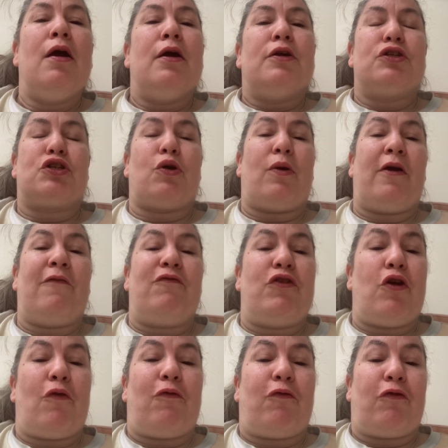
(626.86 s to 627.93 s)
So if
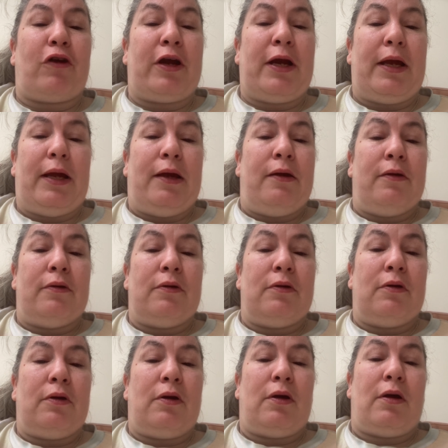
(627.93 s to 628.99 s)
you're free,
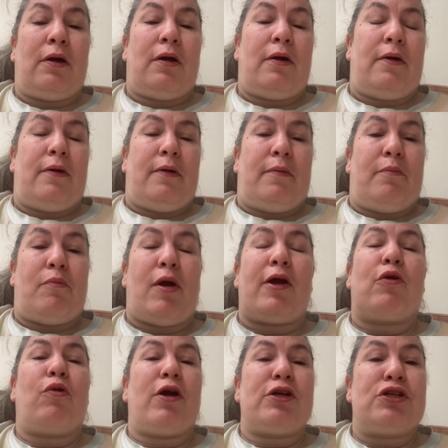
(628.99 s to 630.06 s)
my
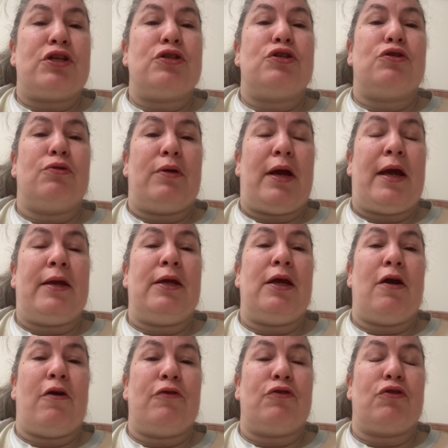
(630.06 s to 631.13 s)
question to any
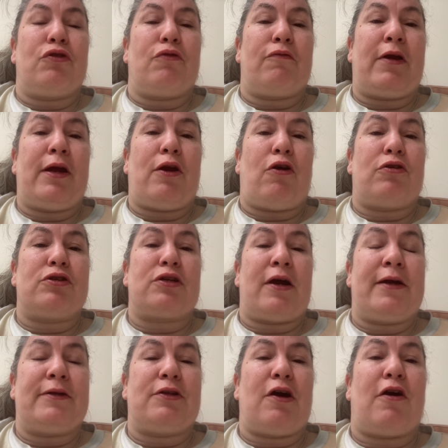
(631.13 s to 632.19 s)
under-the-radar
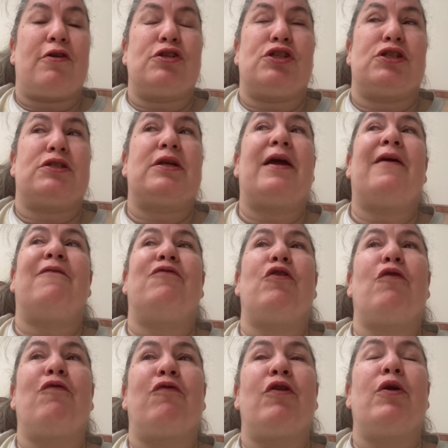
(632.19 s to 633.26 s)
Scientologist, if
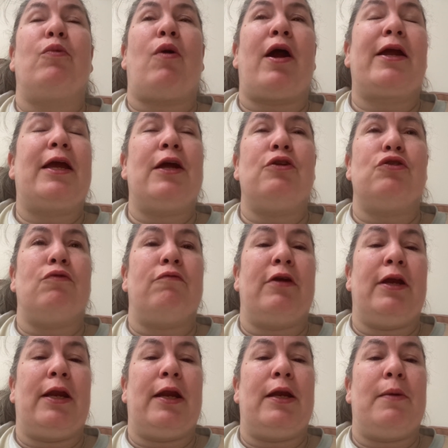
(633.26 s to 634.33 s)
you're free, why can't you
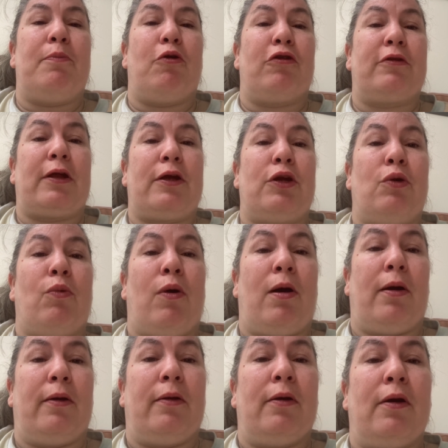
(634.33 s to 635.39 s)
read any book that you
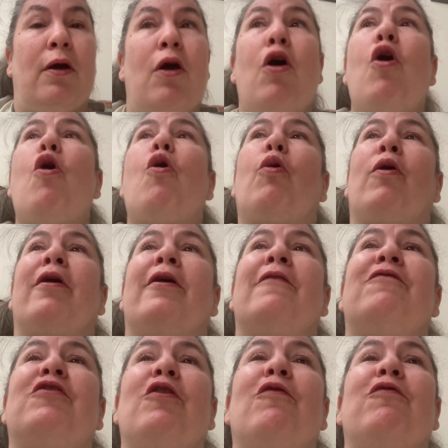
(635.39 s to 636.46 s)
want? Or
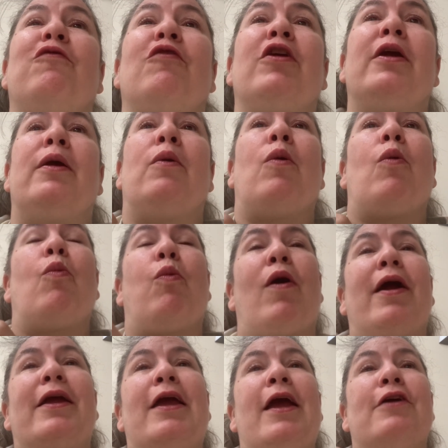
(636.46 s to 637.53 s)
if you're free,
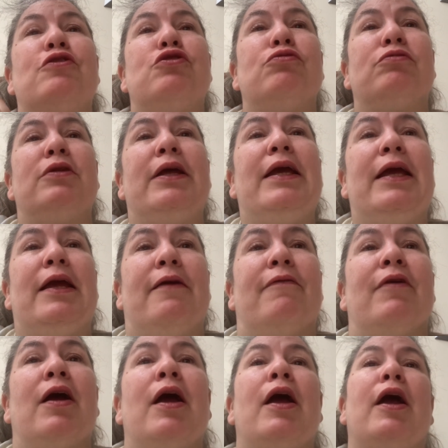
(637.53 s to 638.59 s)
why can't you
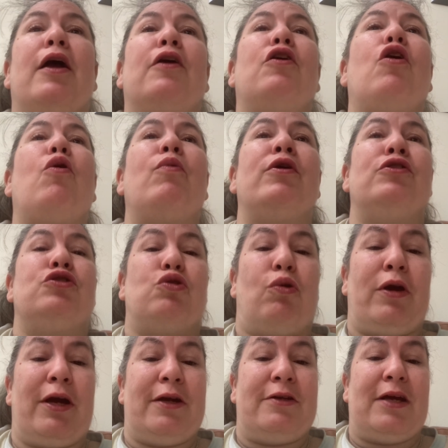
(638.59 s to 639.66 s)
leave and go
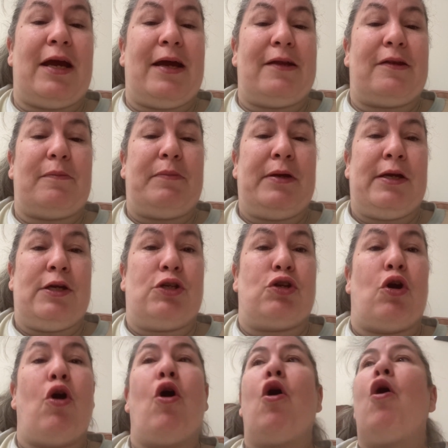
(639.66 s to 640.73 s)
enjoy a day at the beach?
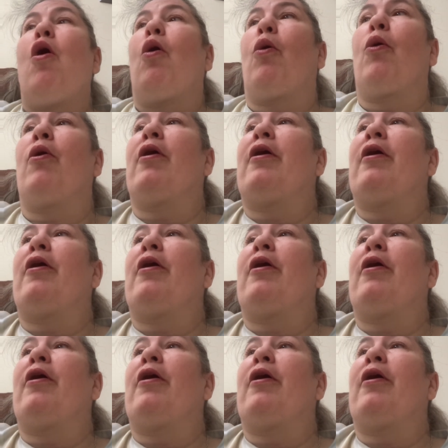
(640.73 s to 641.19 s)
Or